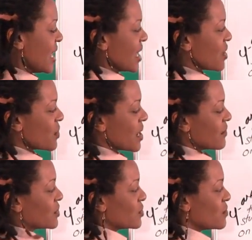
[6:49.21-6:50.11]
Here we
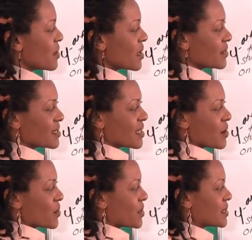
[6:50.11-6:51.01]
have 2 months,
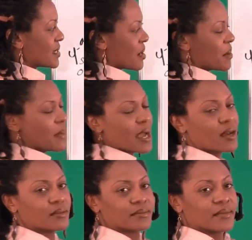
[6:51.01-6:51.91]
they were the same
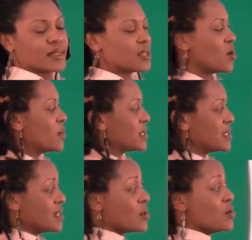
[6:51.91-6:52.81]
amount. No big
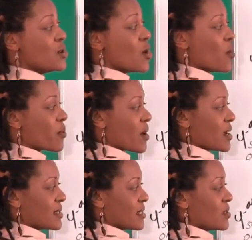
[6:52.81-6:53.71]
deal, no
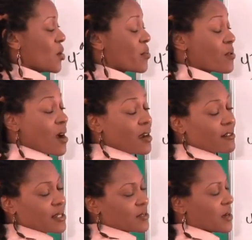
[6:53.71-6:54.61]

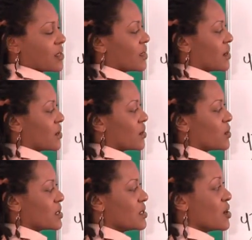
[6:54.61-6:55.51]
progress right there. There
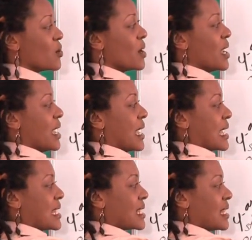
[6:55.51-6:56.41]
was no
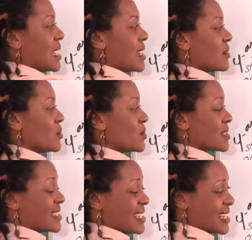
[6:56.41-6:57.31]
incline
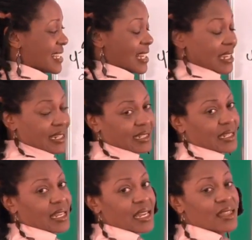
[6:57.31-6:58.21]
or decline
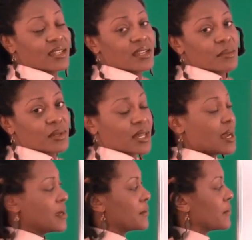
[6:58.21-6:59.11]
in the number
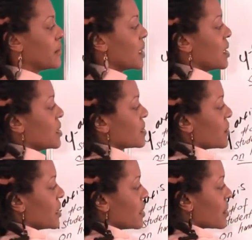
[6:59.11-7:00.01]
line.
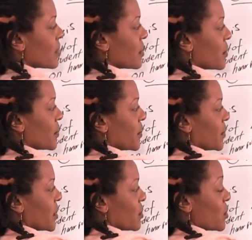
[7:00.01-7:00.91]
So here
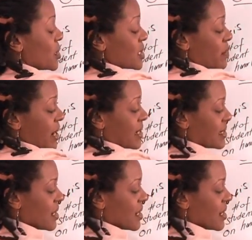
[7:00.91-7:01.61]
we spiked